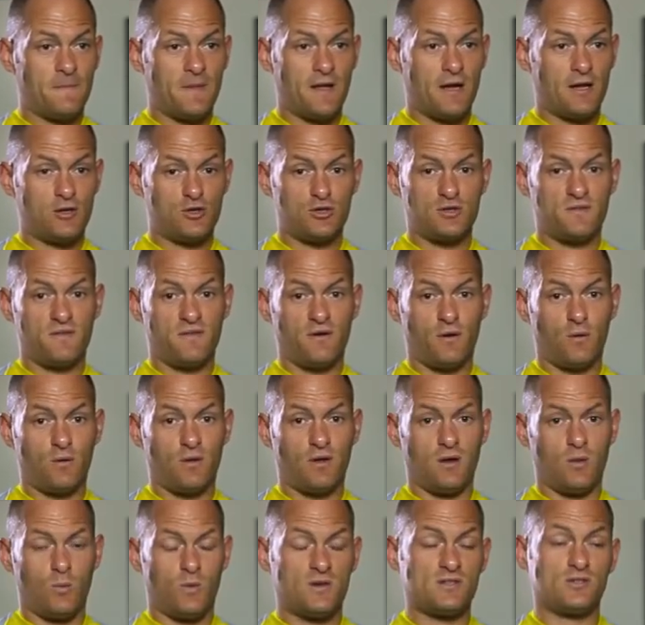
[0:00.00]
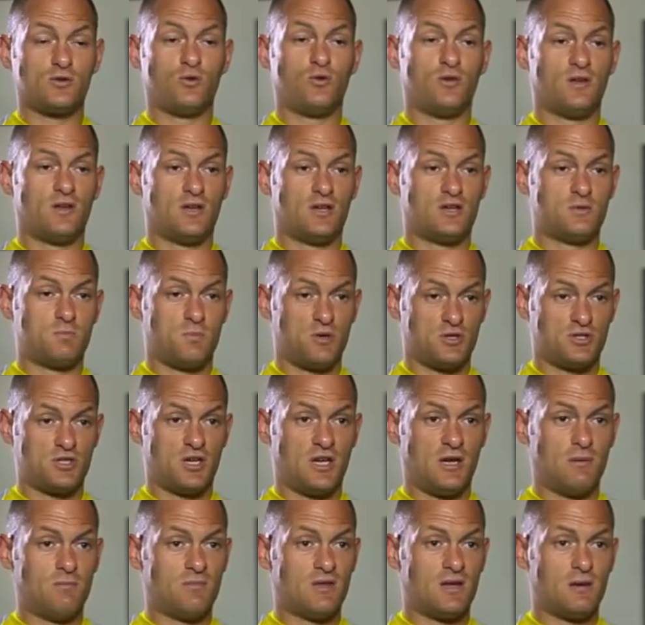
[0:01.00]
I just felt that he wasn't going to get as much
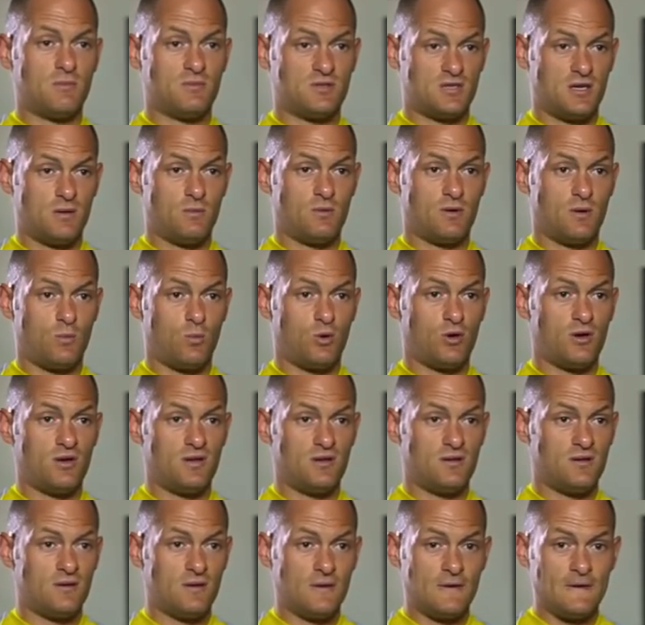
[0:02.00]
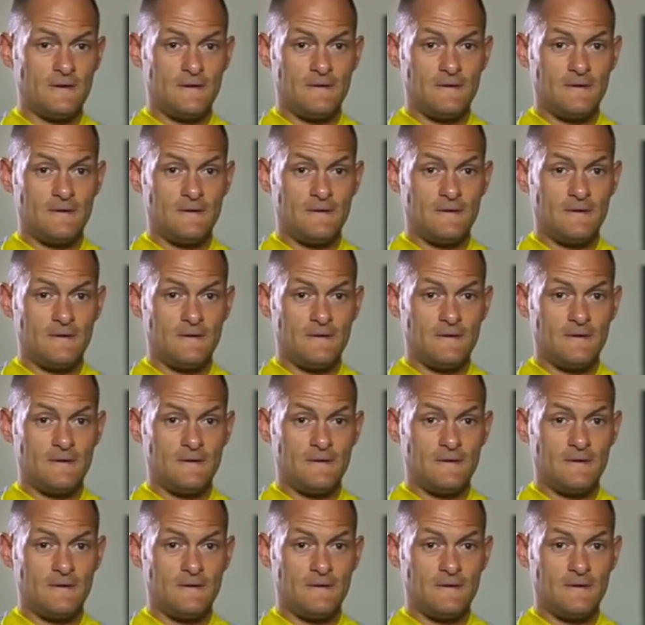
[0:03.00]
game time as he would have wanted.